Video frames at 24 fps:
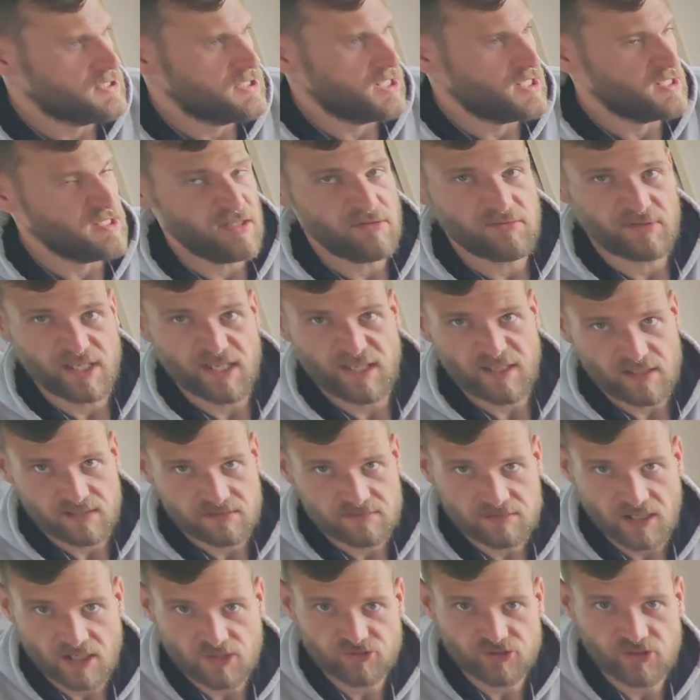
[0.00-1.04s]
Yeah,
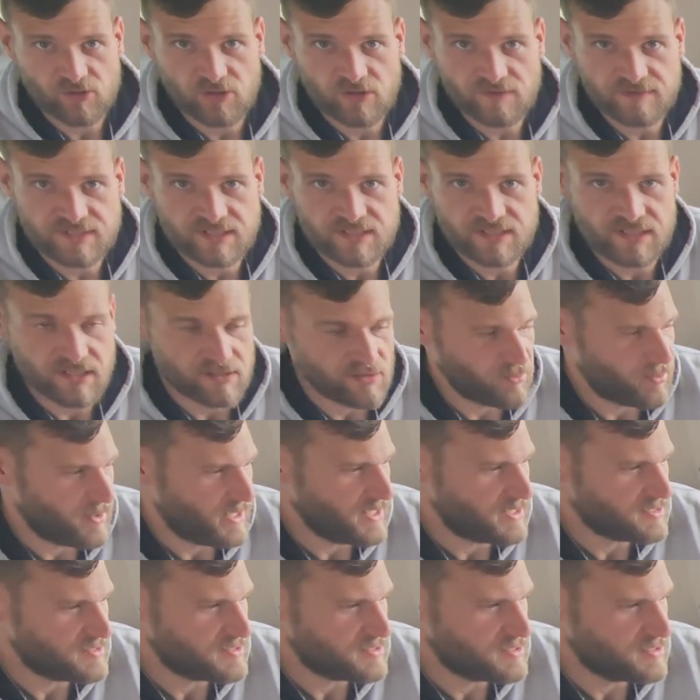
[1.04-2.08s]
Andrew loves his little
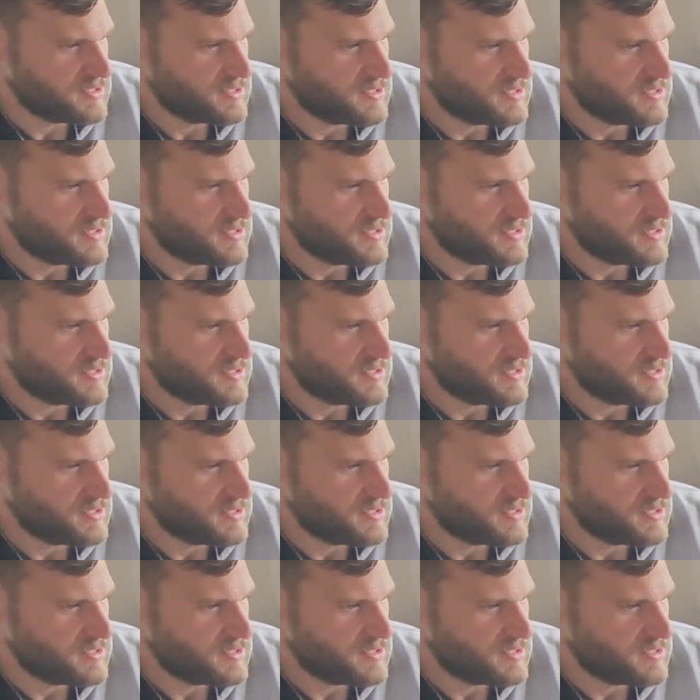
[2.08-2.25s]
bed.